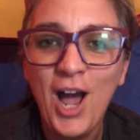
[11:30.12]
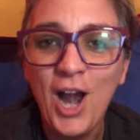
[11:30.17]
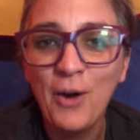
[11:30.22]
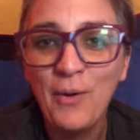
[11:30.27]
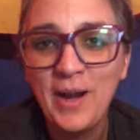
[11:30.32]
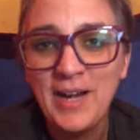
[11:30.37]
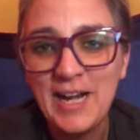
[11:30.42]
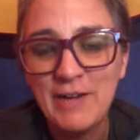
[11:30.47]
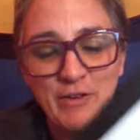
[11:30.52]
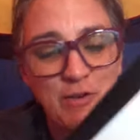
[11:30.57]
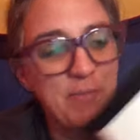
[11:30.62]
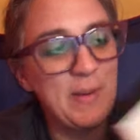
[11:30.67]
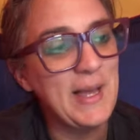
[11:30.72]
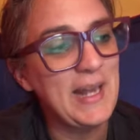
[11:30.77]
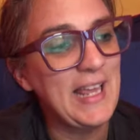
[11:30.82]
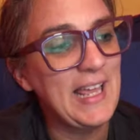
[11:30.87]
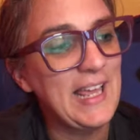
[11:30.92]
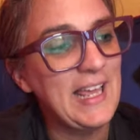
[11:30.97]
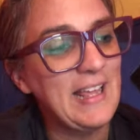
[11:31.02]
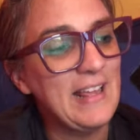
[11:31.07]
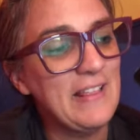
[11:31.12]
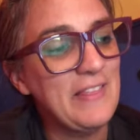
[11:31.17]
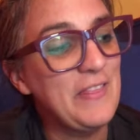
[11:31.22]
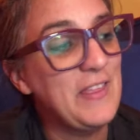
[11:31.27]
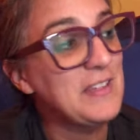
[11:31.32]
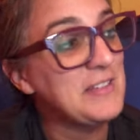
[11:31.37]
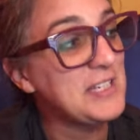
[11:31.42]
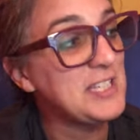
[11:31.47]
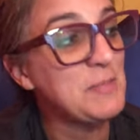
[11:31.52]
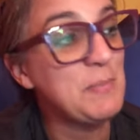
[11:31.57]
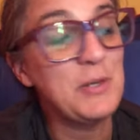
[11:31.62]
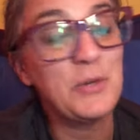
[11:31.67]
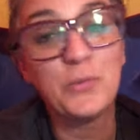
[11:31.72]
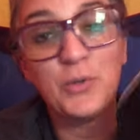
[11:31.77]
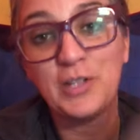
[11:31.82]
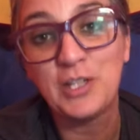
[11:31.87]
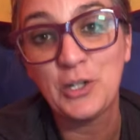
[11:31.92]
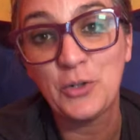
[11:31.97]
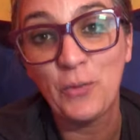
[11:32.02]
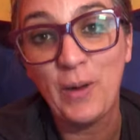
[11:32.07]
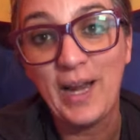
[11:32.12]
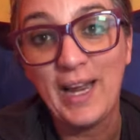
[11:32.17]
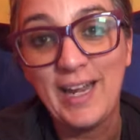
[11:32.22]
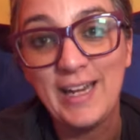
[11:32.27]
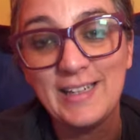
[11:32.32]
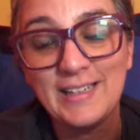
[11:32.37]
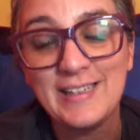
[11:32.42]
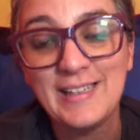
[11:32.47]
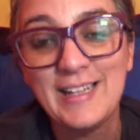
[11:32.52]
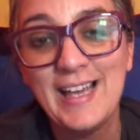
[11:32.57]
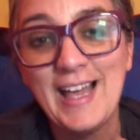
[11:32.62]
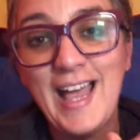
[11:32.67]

All right, everybody, this has been really great.